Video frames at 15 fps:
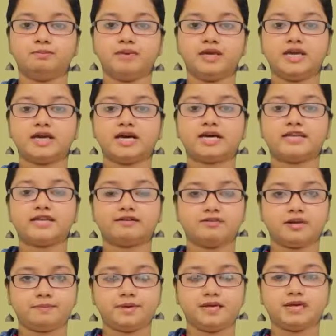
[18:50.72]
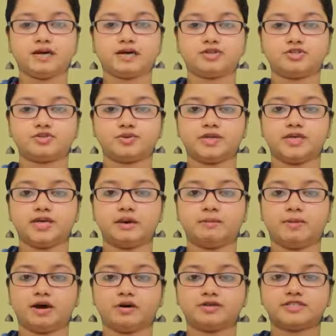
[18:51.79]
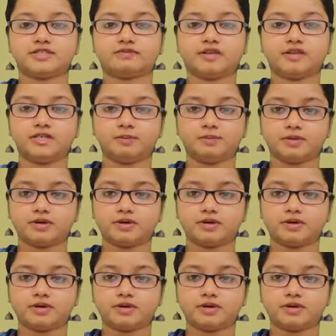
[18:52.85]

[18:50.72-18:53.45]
Being a developing country, about 70%